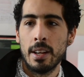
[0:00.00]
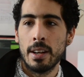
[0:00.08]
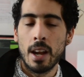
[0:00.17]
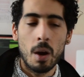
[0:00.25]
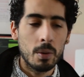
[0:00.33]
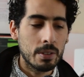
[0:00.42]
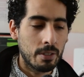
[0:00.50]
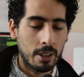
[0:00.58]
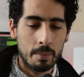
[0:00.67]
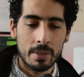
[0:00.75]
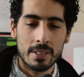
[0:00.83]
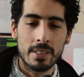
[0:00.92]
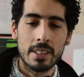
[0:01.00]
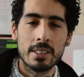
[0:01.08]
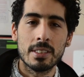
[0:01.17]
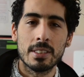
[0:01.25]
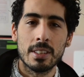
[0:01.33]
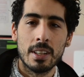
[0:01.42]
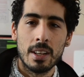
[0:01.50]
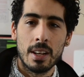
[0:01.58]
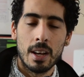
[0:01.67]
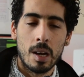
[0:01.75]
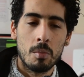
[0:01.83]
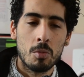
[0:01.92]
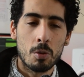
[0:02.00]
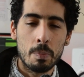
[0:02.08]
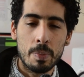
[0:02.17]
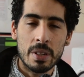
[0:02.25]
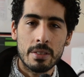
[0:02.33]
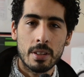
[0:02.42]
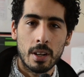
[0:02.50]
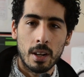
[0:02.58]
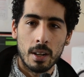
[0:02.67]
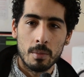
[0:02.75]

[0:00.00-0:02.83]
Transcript: Now it represents a more visceral,